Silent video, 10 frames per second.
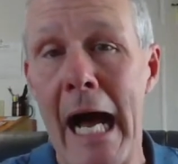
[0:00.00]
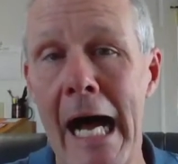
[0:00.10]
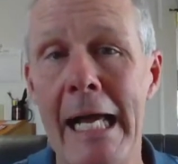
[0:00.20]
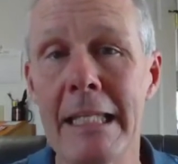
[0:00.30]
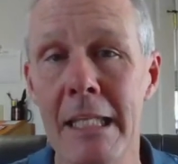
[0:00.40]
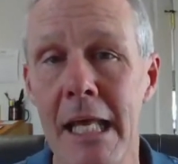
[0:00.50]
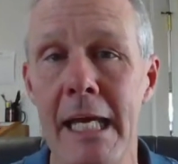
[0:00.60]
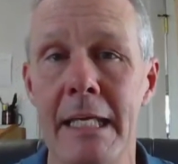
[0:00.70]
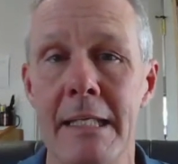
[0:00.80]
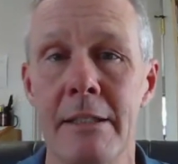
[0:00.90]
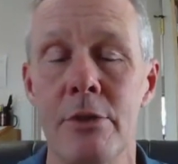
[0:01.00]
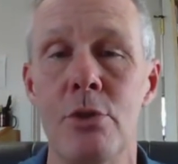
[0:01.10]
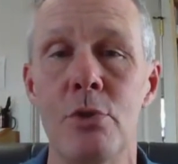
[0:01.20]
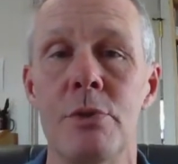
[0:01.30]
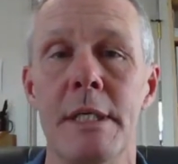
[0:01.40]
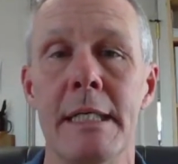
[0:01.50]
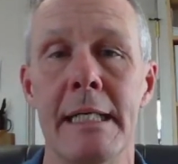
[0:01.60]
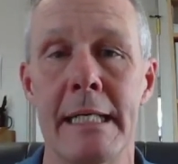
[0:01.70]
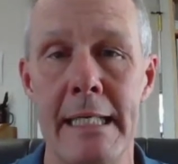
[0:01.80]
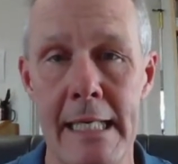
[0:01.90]
I like using
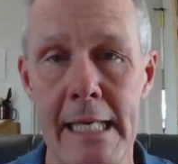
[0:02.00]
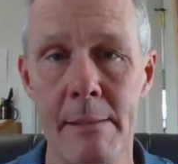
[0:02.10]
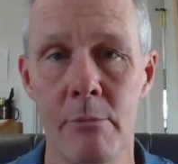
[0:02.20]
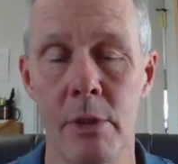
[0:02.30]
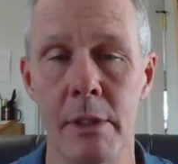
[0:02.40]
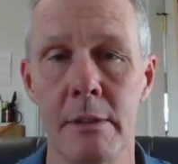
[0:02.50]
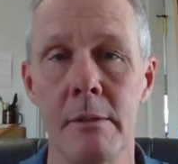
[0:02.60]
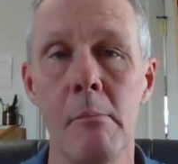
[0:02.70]
a camera